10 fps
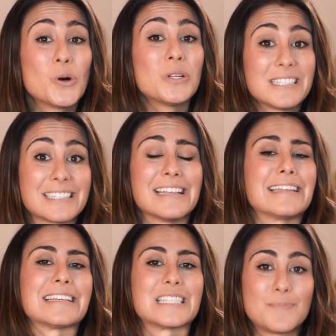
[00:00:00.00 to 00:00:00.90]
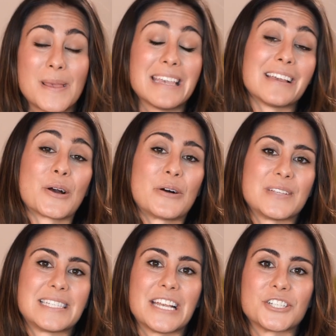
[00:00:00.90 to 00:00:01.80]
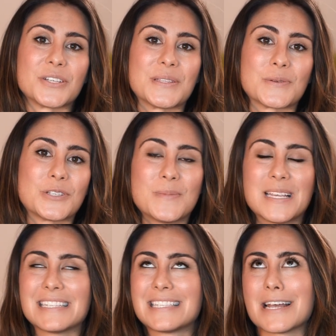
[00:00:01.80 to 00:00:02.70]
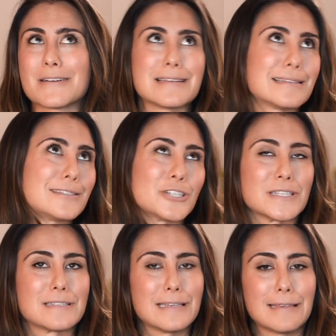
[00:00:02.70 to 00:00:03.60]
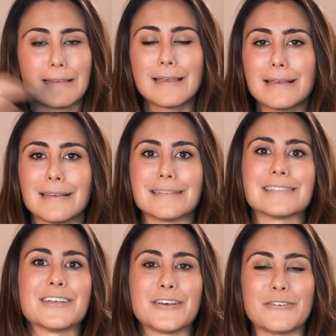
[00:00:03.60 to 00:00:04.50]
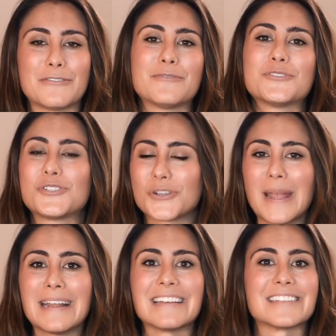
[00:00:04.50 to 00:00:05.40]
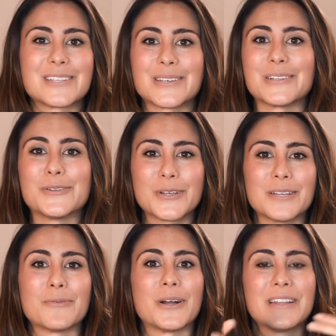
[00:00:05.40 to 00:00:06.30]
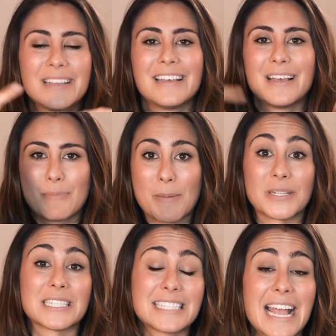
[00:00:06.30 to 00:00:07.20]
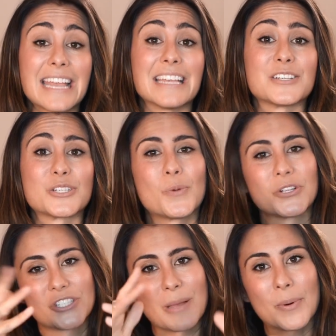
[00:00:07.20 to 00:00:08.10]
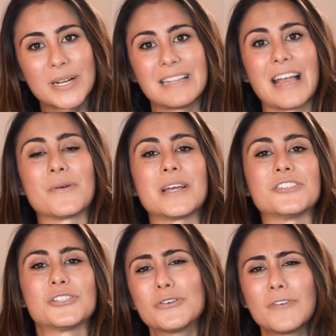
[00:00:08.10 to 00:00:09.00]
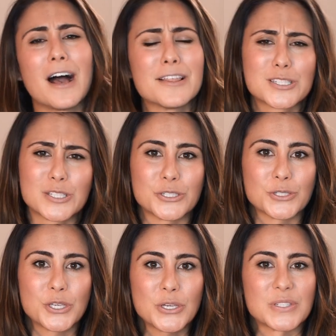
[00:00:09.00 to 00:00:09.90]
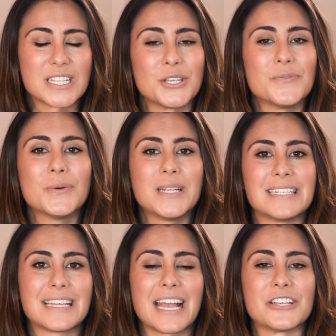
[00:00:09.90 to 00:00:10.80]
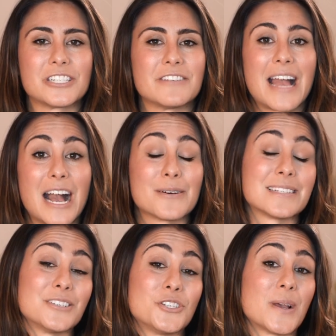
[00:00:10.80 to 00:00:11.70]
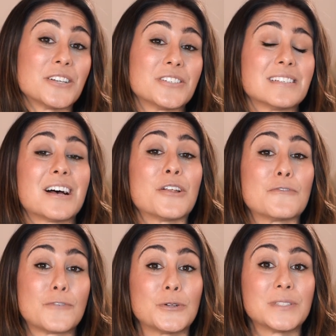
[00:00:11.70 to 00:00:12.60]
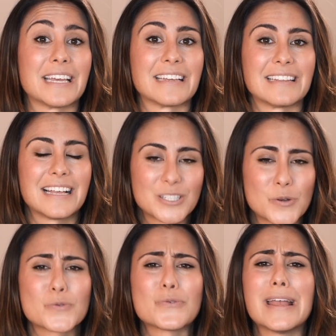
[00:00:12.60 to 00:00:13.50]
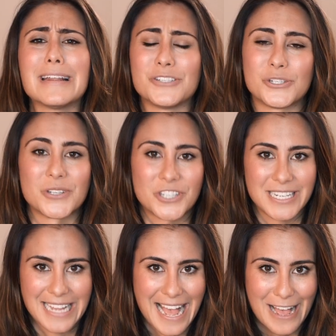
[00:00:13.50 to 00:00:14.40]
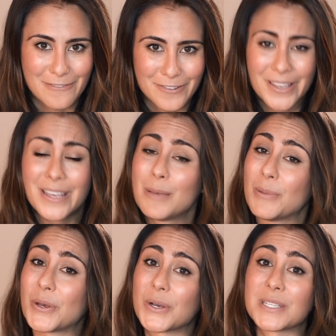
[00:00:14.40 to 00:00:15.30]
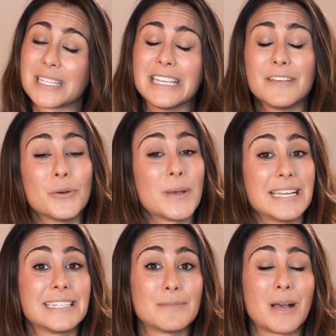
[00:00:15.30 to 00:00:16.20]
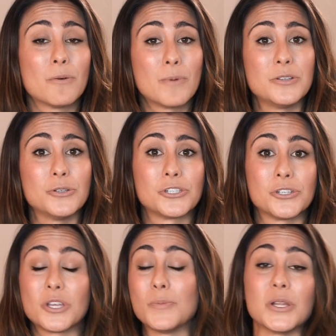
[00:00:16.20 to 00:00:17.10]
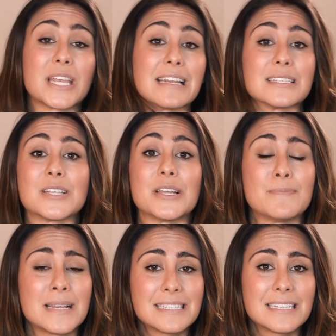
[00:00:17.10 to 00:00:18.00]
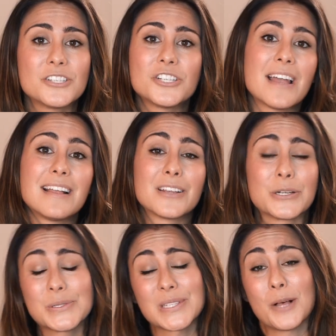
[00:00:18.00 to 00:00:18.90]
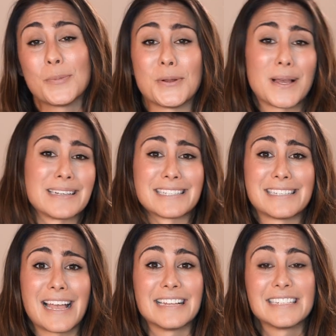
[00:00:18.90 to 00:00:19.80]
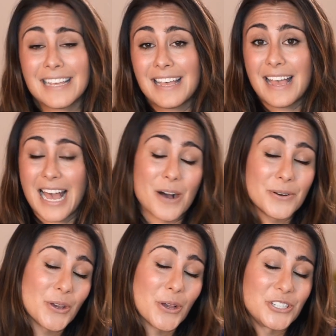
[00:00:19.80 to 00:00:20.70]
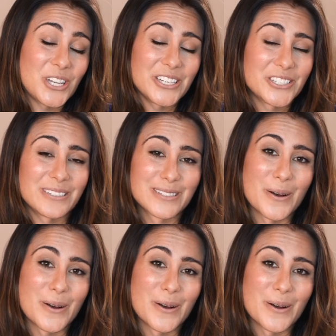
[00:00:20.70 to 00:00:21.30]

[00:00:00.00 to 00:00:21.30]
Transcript: more listening than speaking in conversations, which means there is just years of training to look at what people are saying, to watch their body language and look for other social cues that give you an indication of how a situation is unfolding. And that's great intuition to have because it can give you a hint about when you should communicate a certain message, and it can also help you to understand how a negotiation is